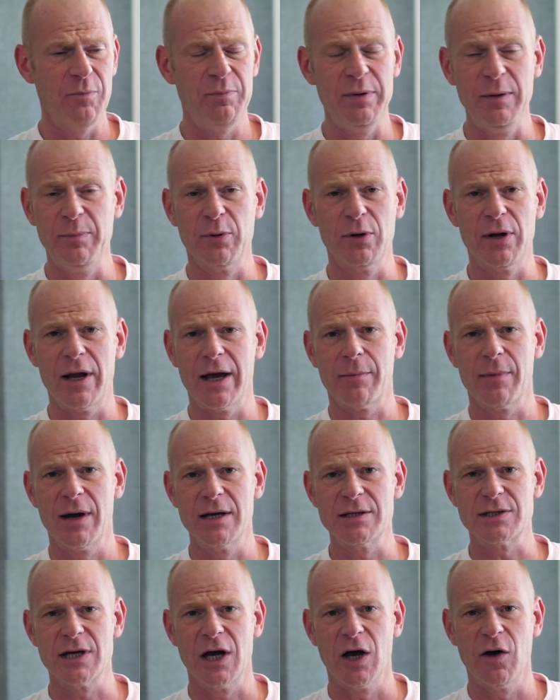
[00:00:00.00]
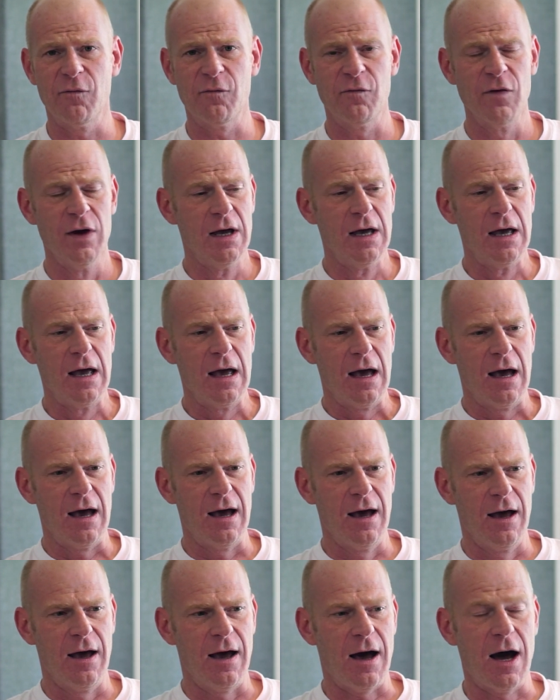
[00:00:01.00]
people like myself
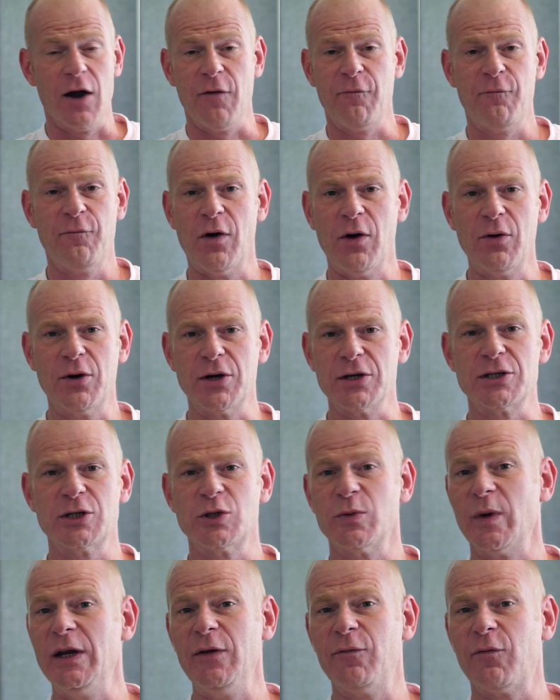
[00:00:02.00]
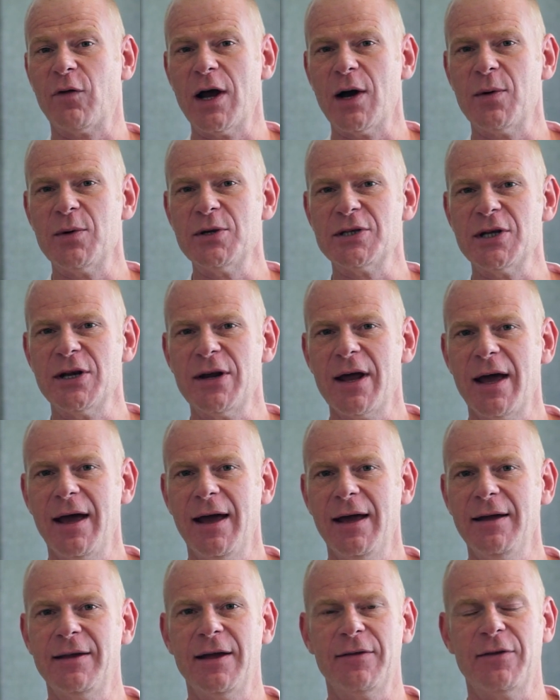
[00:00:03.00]
are focused 24 hours a
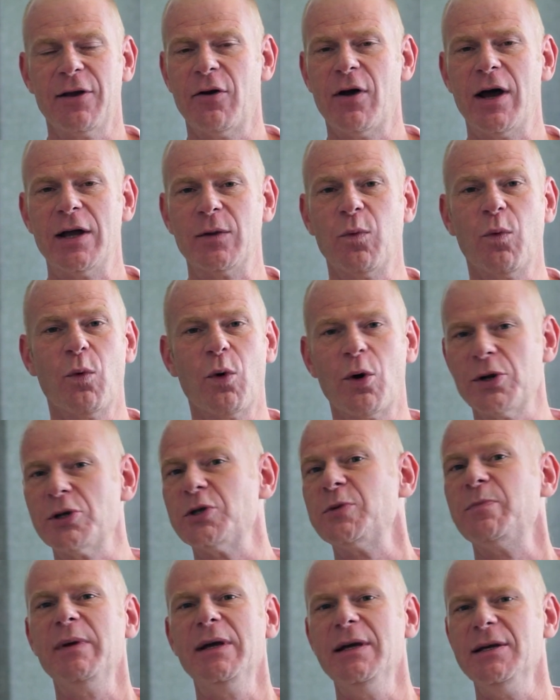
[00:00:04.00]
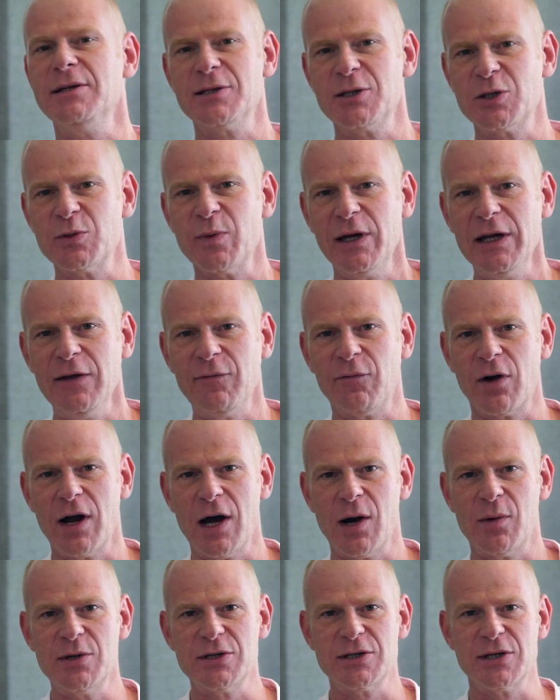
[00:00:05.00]
day, that they're at warp speed 24
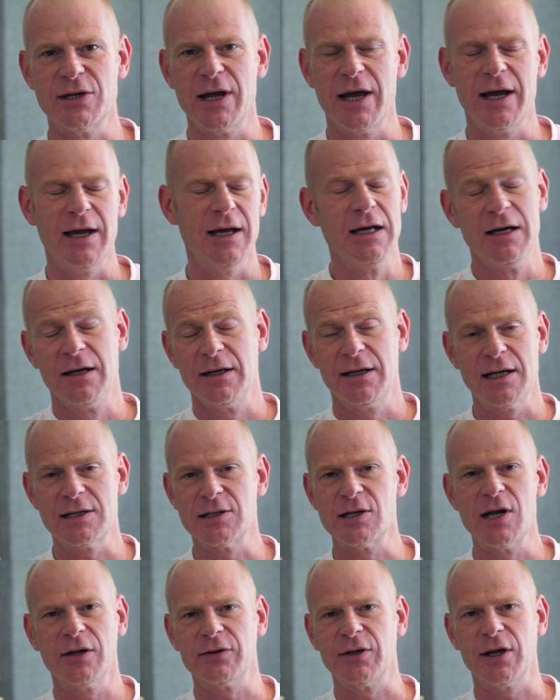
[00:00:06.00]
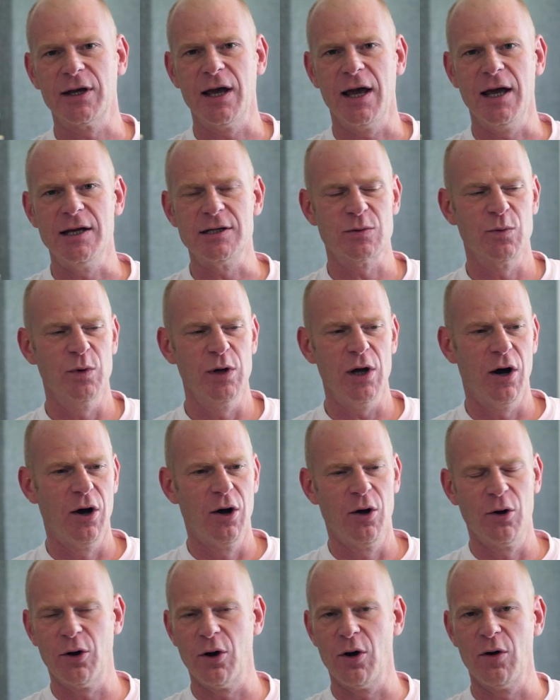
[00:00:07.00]
hours a day. That's not the case. We
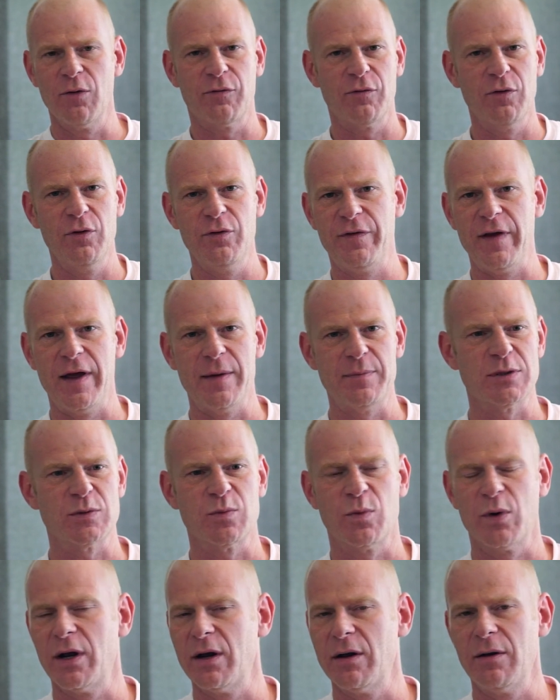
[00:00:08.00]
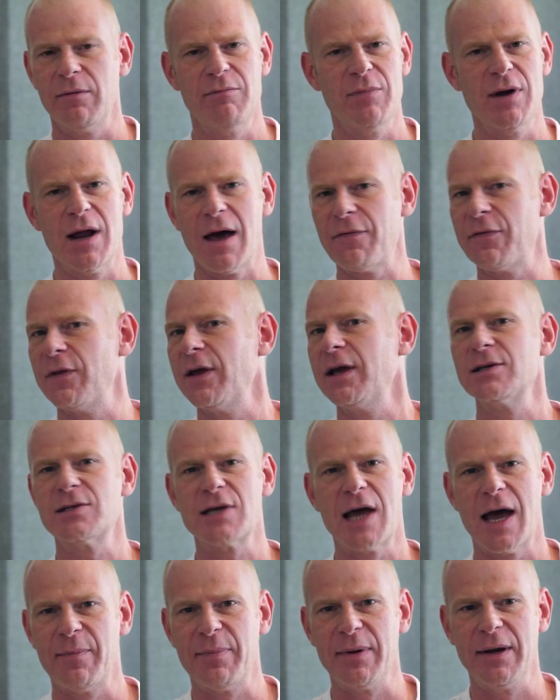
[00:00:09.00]
all go through dips where nothing
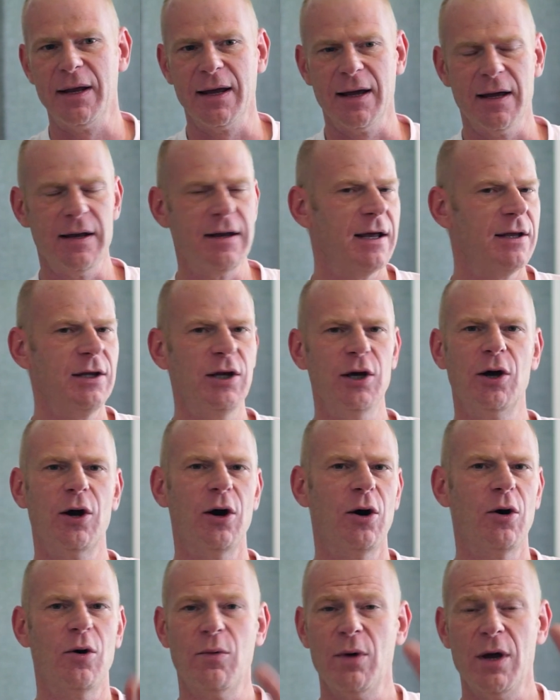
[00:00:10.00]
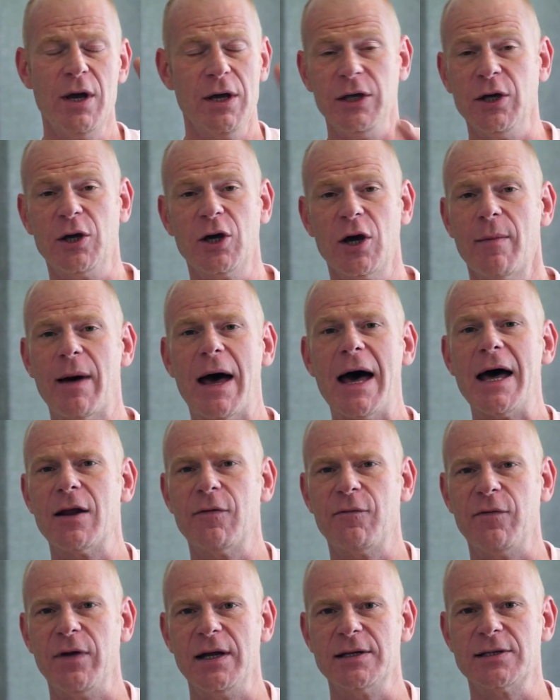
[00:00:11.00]
is happening, and then you come out
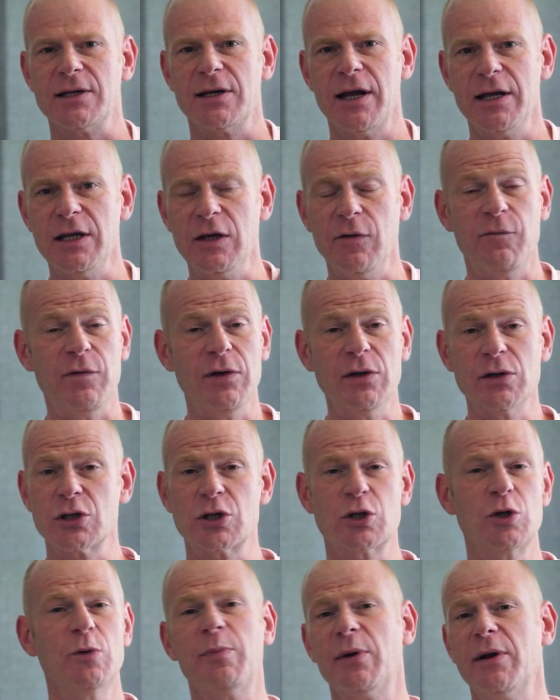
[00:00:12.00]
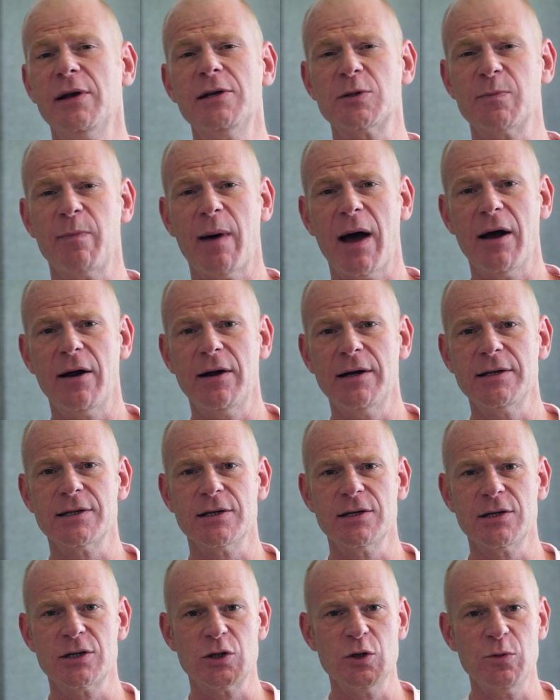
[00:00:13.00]
of it, and then you feel super inspired
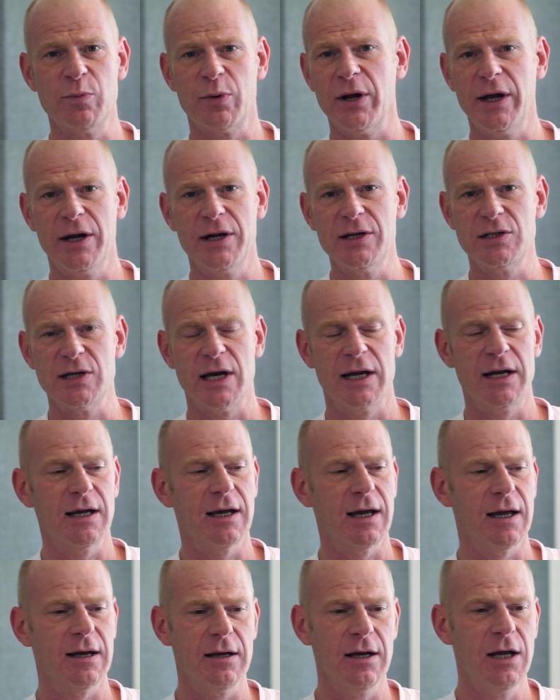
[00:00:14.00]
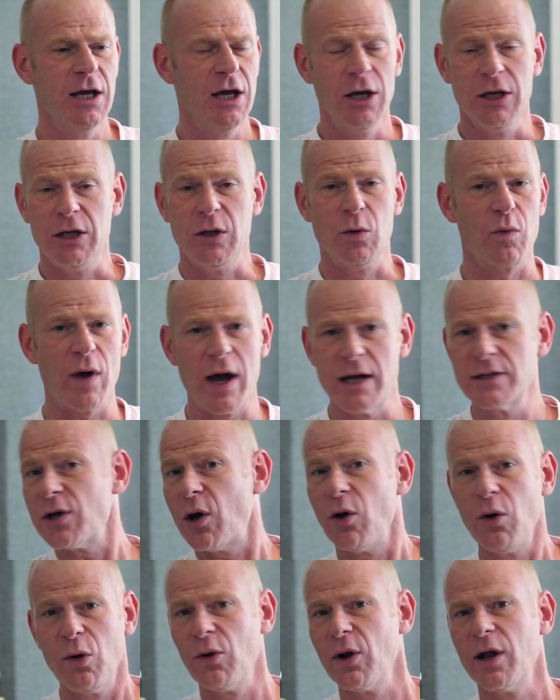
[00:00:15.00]
and super energetic, and you write
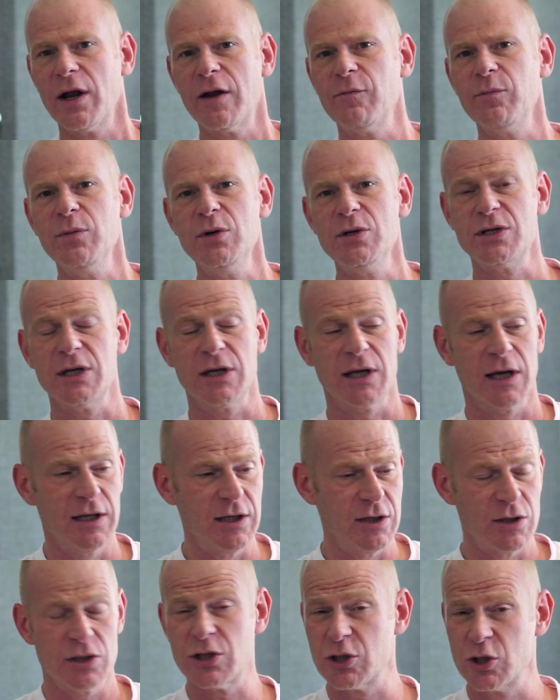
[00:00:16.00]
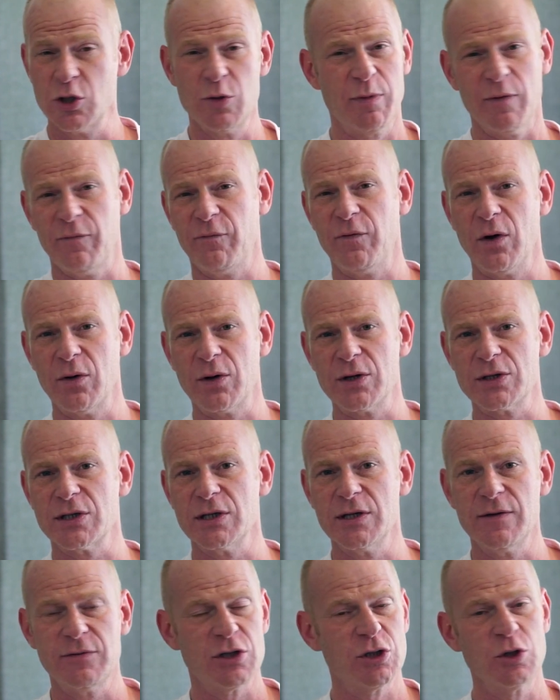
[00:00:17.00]
a whole lot of music, and you're super
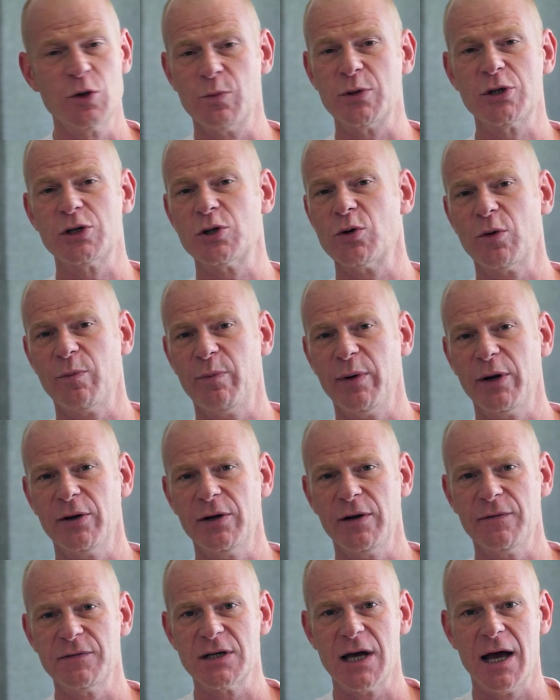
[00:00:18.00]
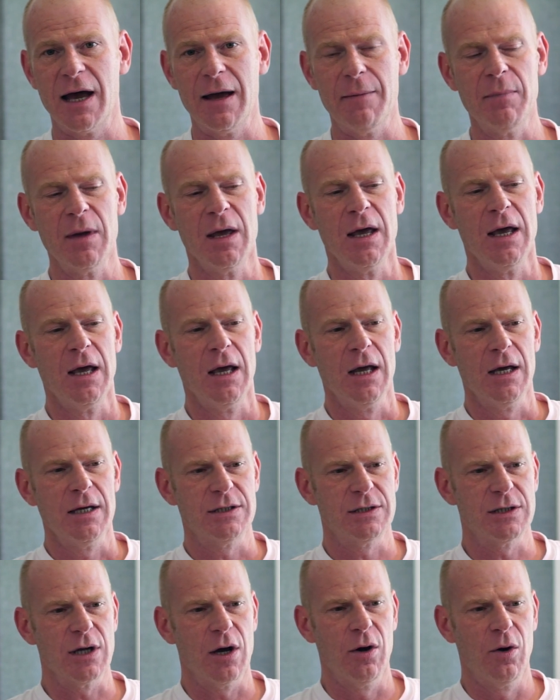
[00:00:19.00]
focused in a super short period of time.
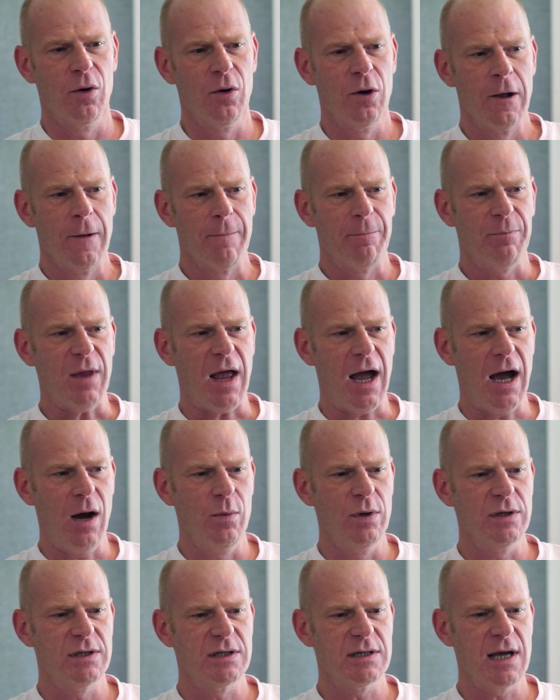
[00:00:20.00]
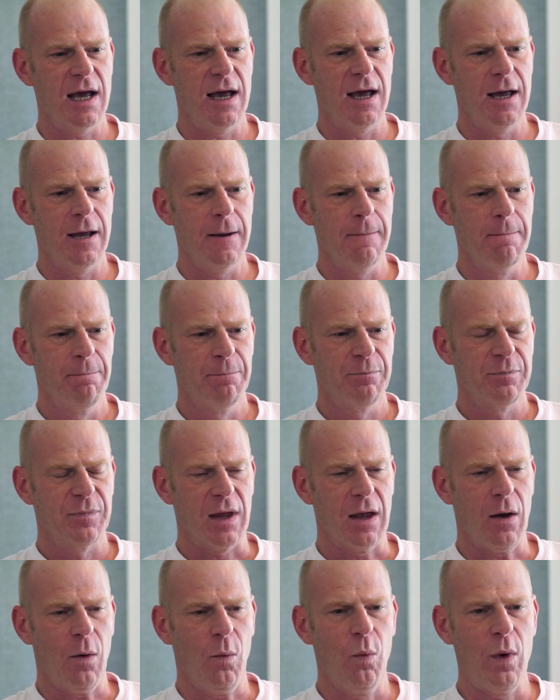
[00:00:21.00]
So I would say,
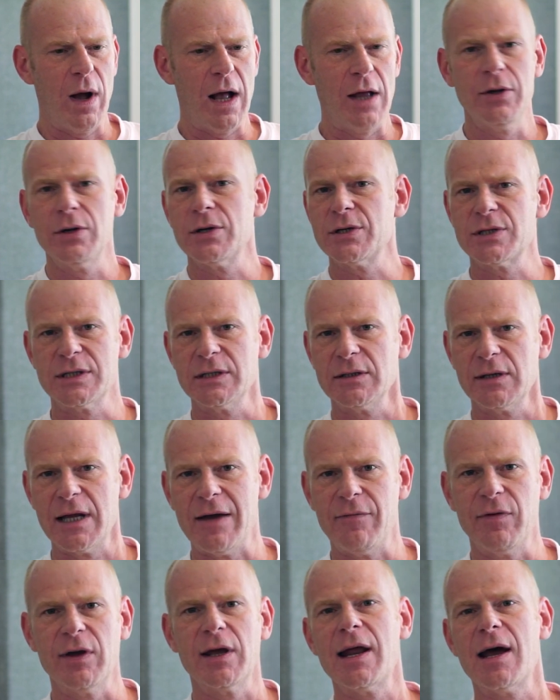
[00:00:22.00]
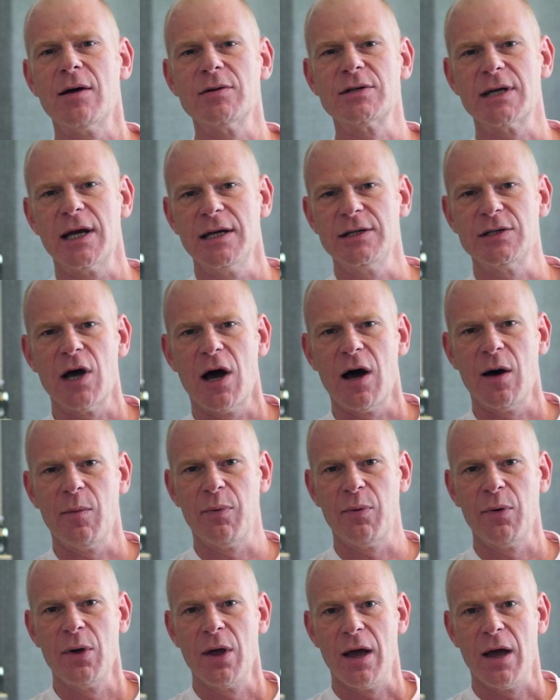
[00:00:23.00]
while you're still having an outside job